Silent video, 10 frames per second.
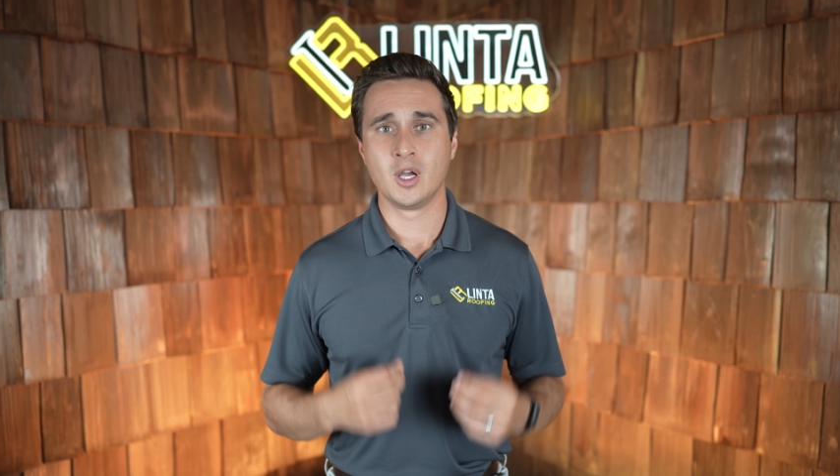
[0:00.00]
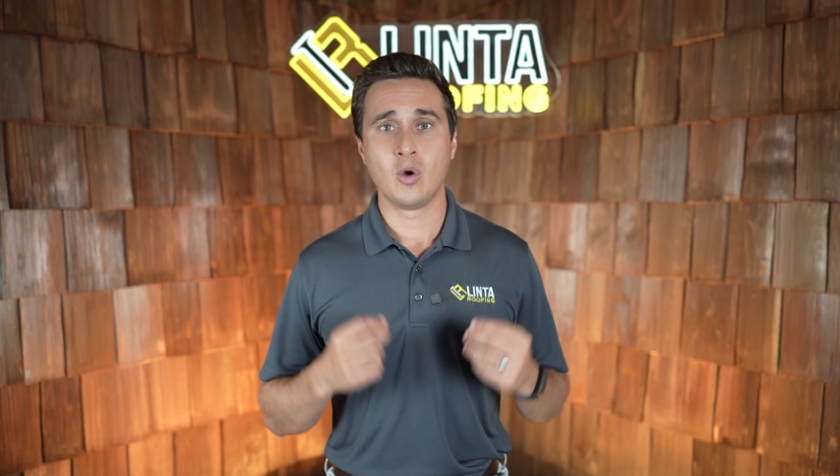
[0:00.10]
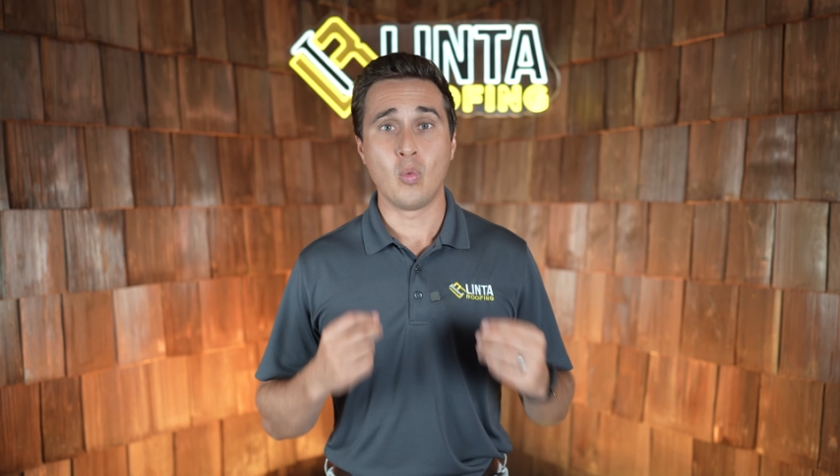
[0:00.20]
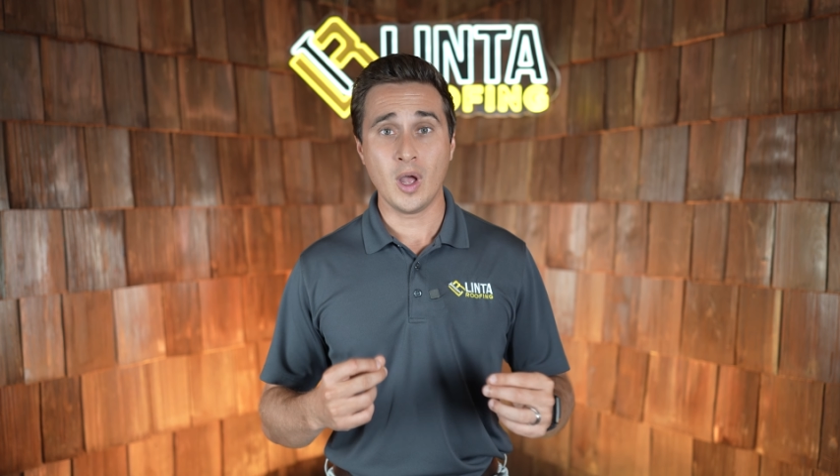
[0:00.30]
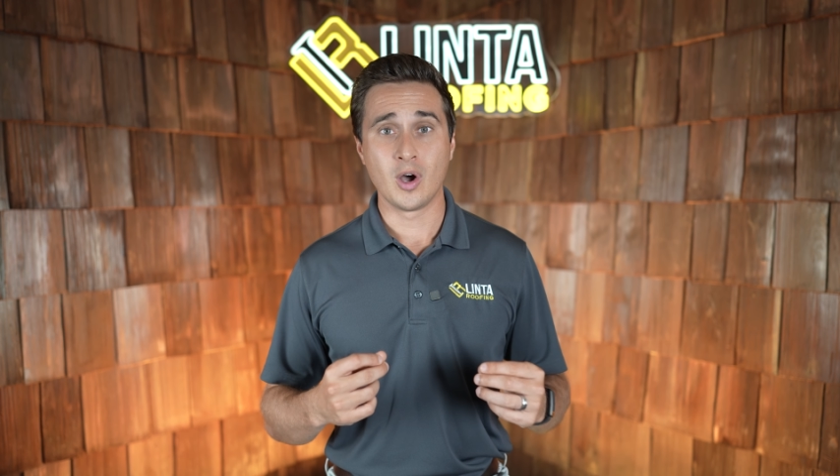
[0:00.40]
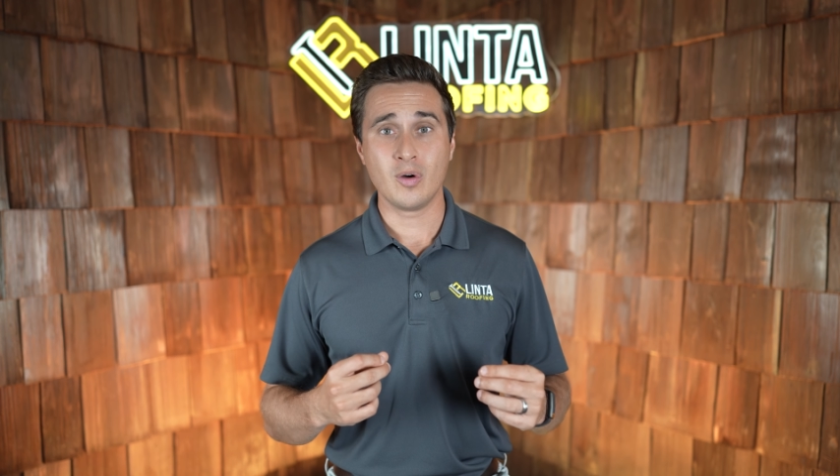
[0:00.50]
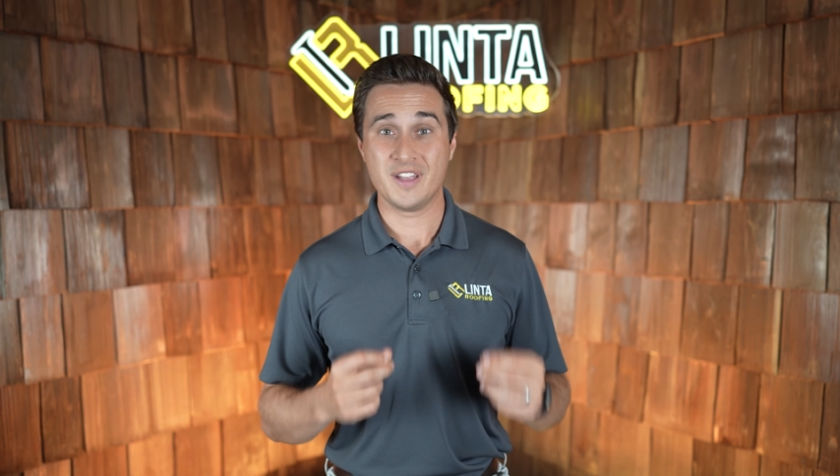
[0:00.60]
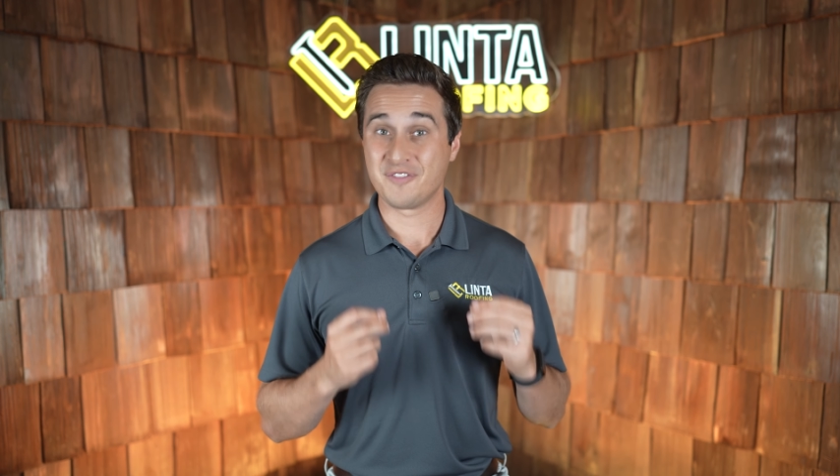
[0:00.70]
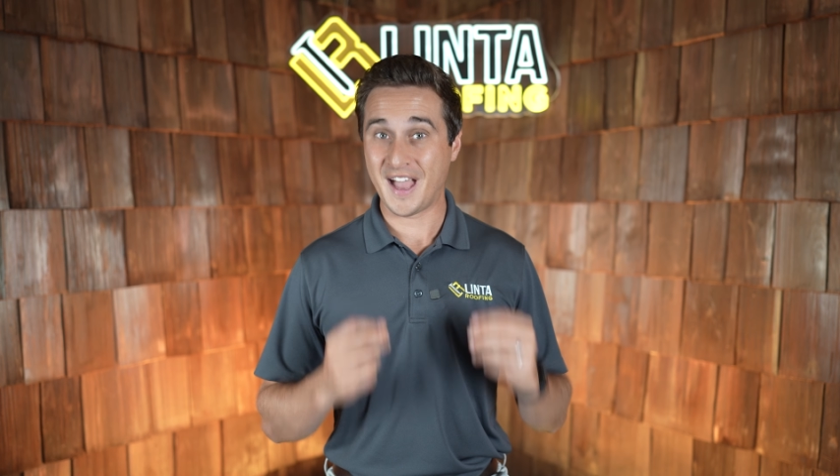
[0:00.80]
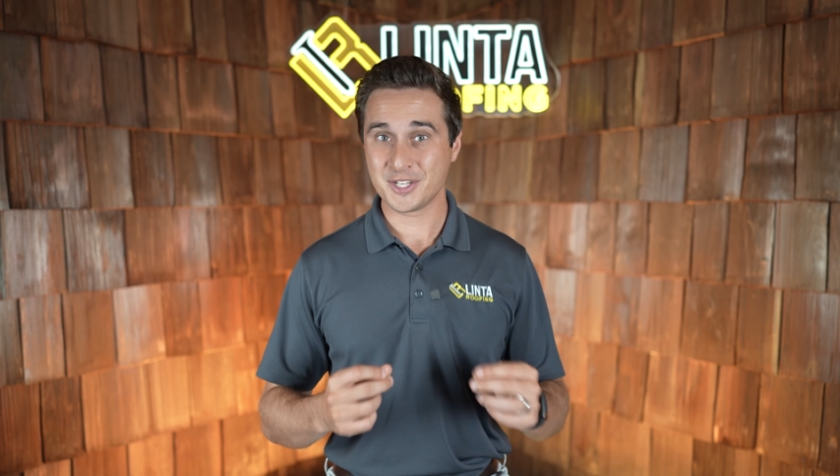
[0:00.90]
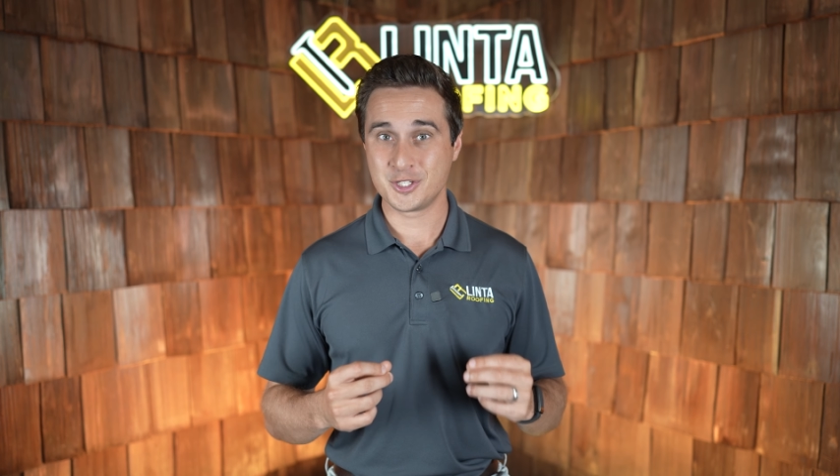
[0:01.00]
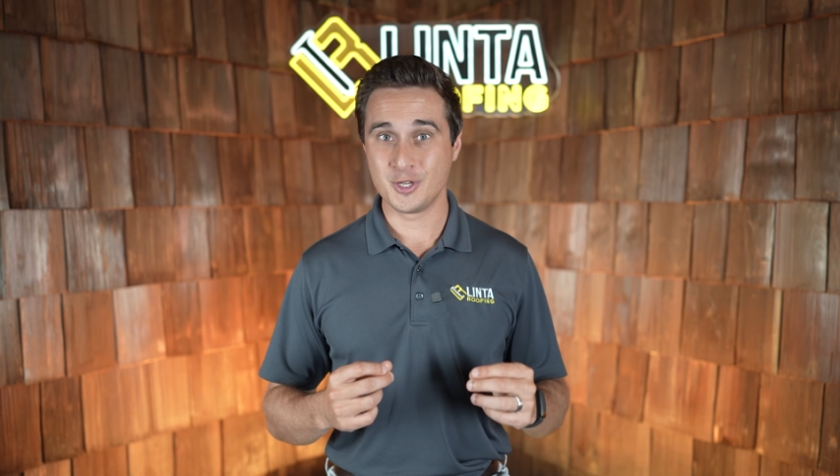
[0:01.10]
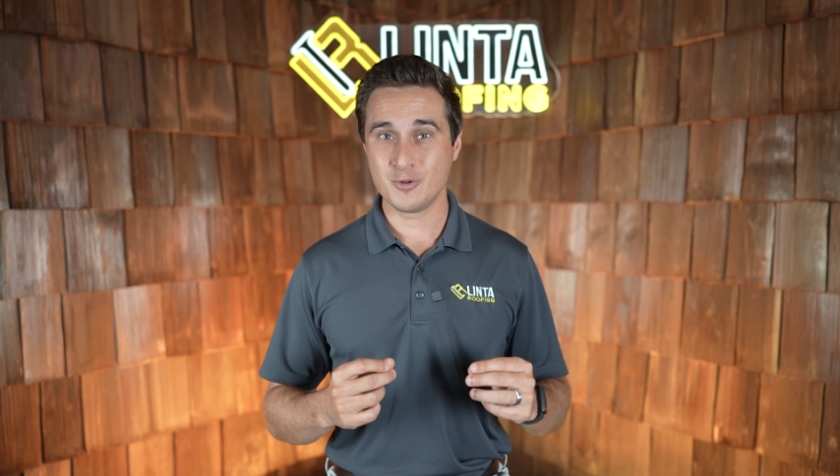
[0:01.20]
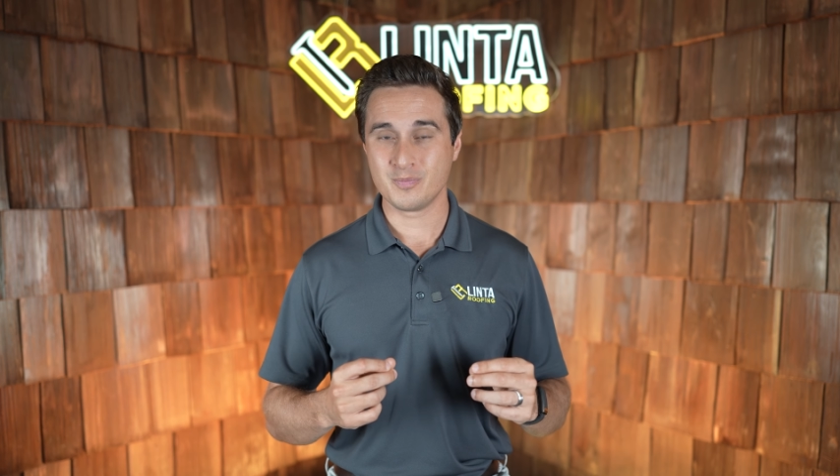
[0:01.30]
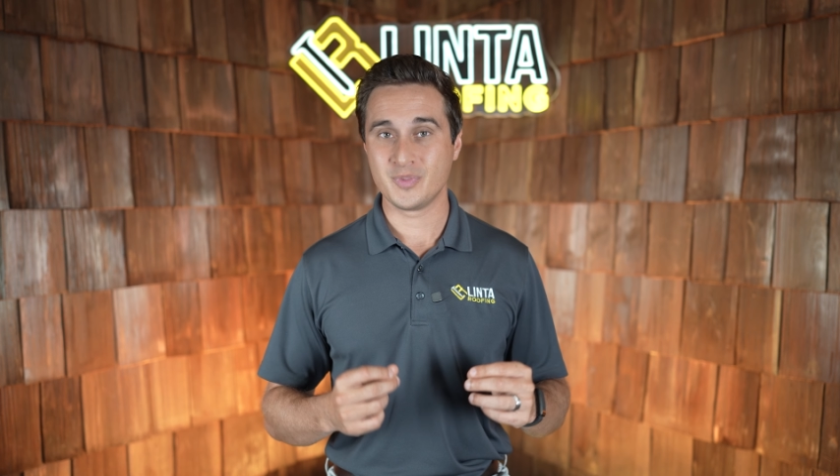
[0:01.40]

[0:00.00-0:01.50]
Well, if that's you,